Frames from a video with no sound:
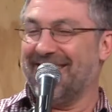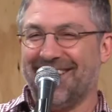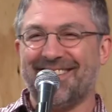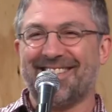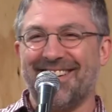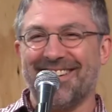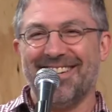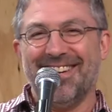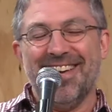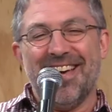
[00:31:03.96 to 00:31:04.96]

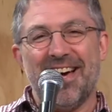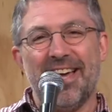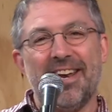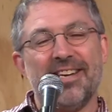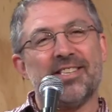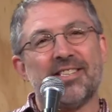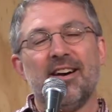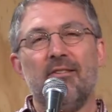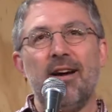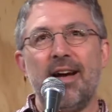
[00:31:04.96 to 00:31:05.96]
That's right. And I just
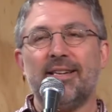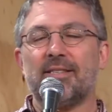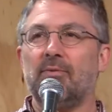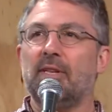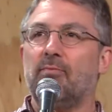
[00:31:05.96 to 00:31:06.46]
thought, wow, that's a really